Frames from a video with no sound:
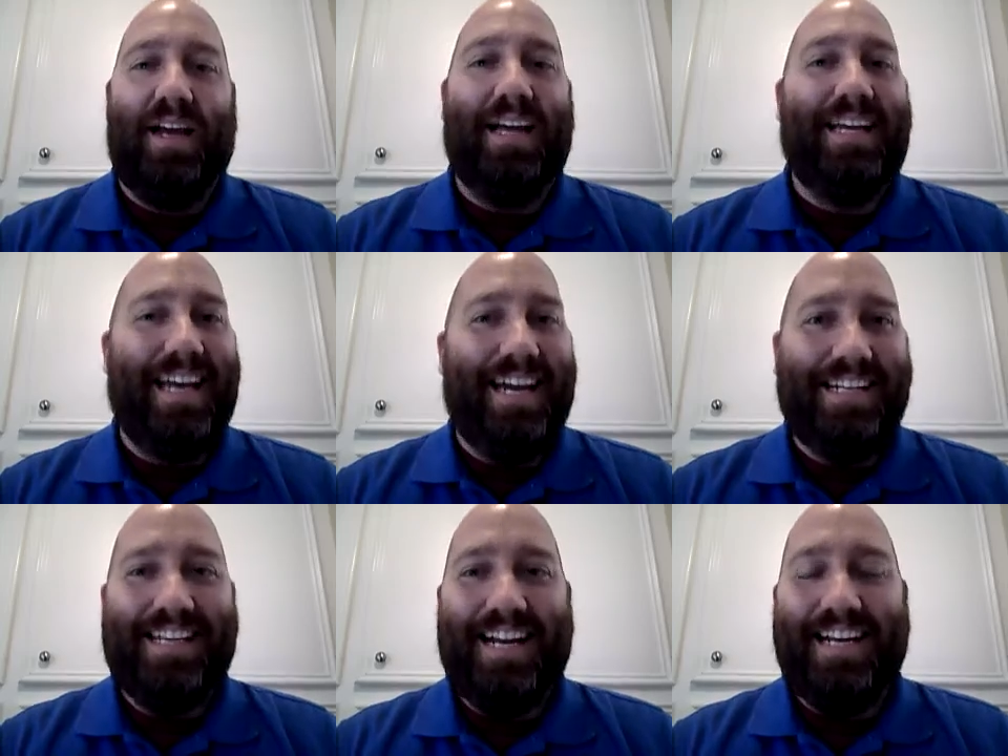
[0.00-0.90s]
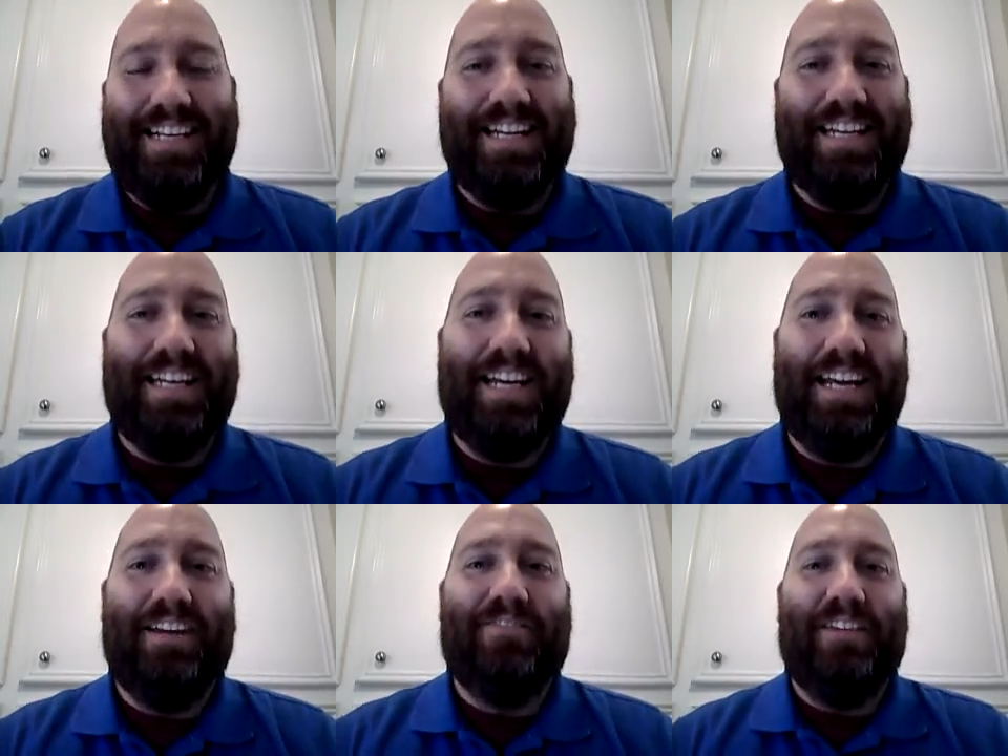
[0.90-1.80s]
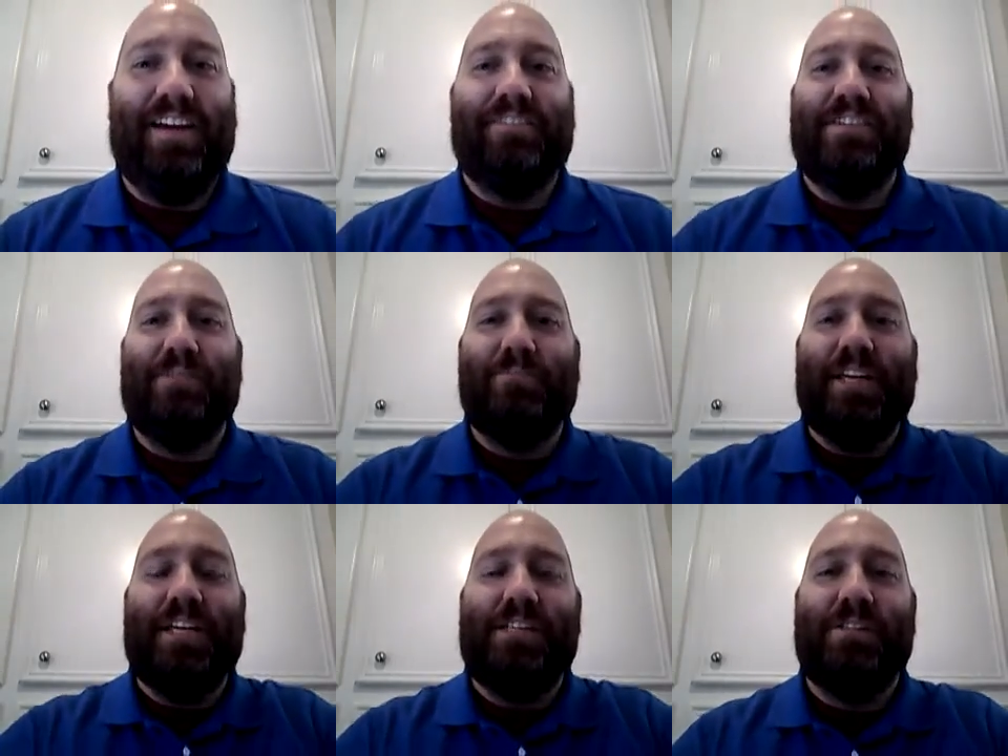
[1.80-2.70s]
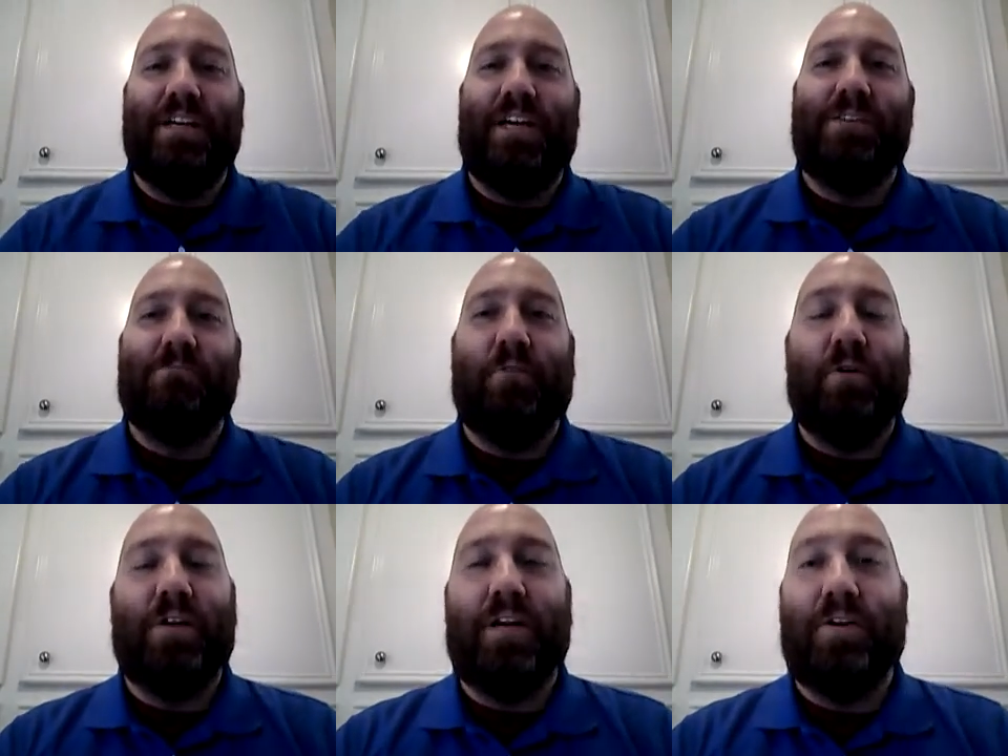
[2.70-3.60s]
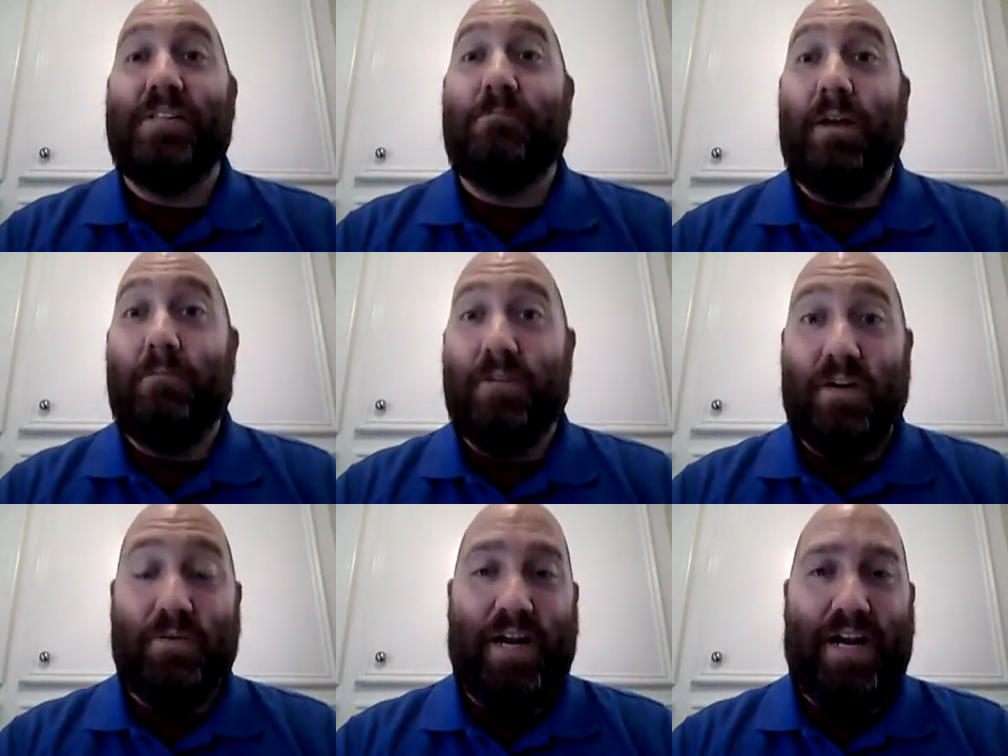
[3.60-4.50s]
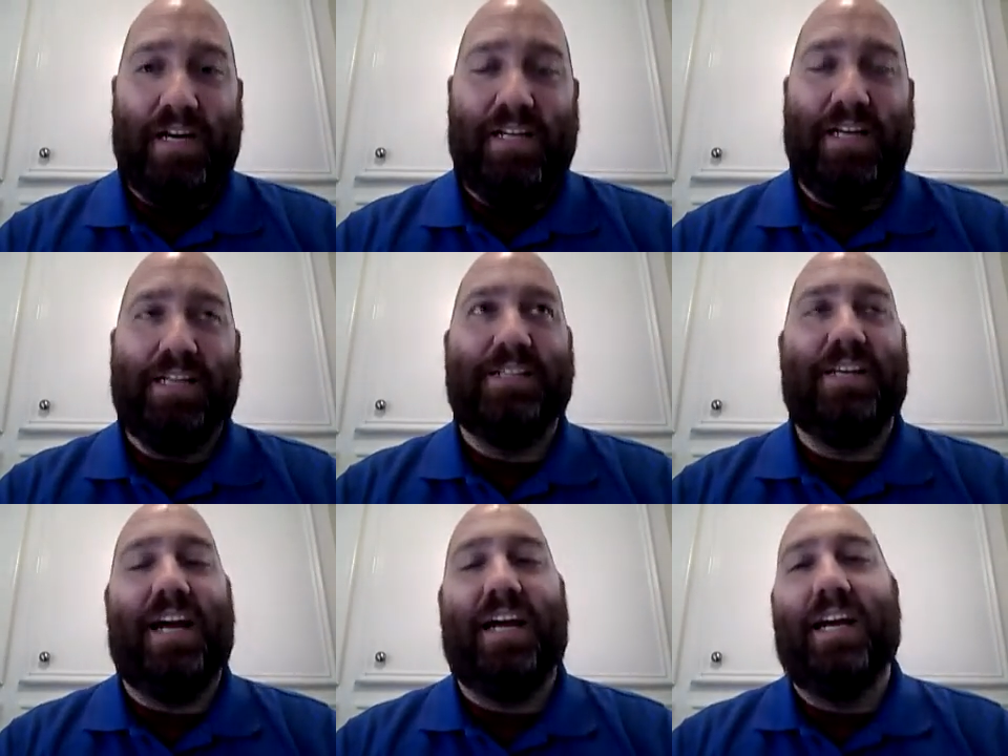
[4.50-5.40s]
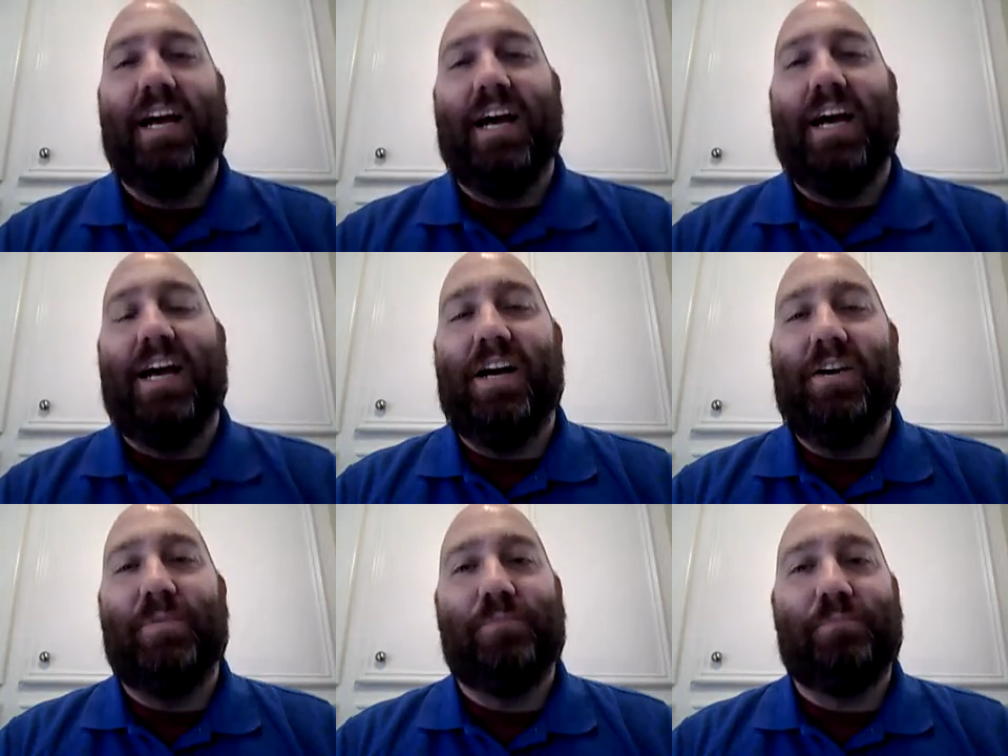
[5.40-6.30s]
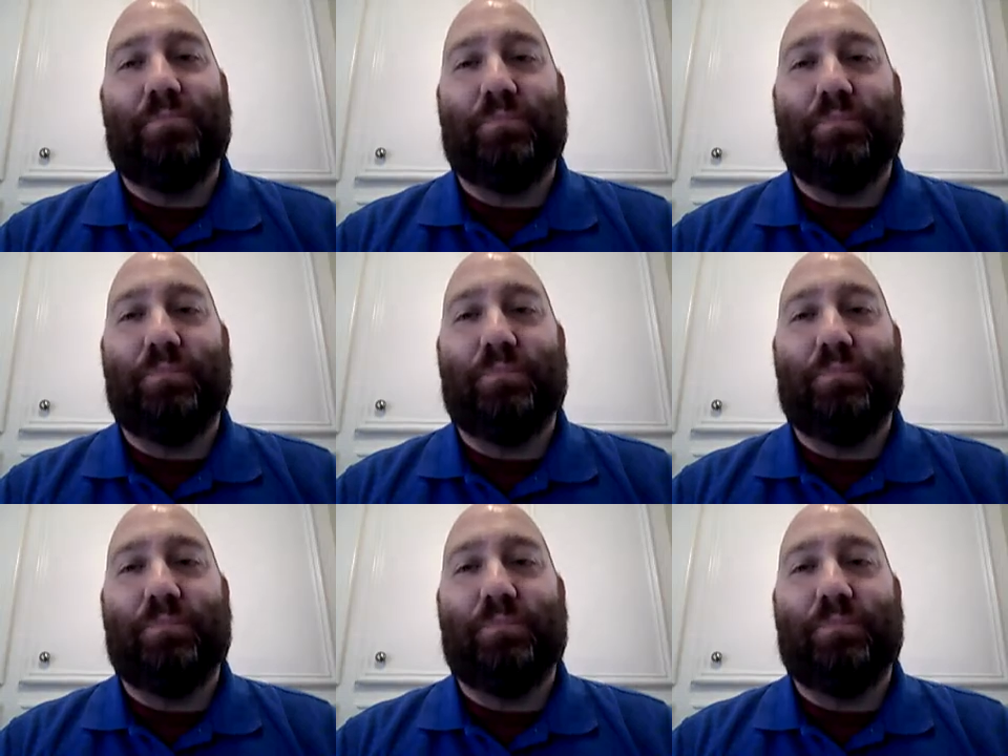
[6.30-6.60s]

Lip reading: Again, it's that idea that if something is broken or it's been donated, let's say, um,